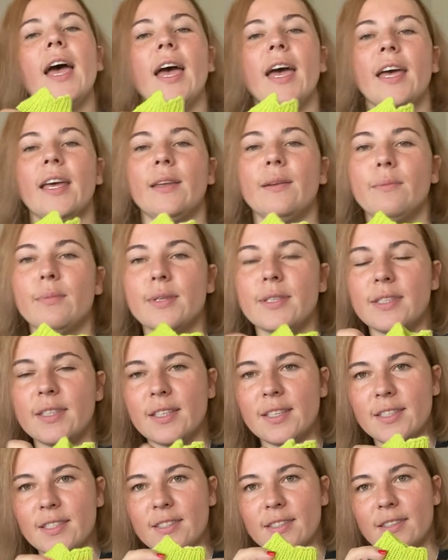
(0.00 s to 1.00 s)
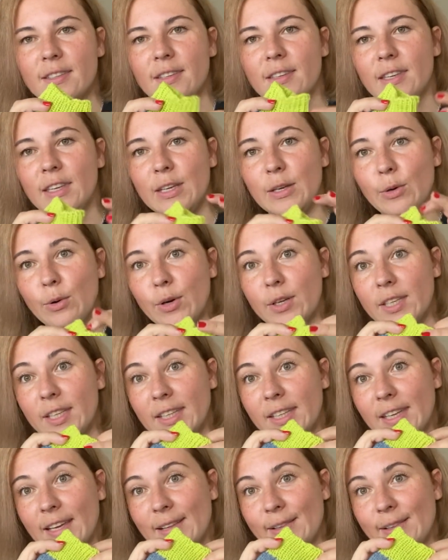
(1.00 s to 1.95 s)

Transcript: And with this neony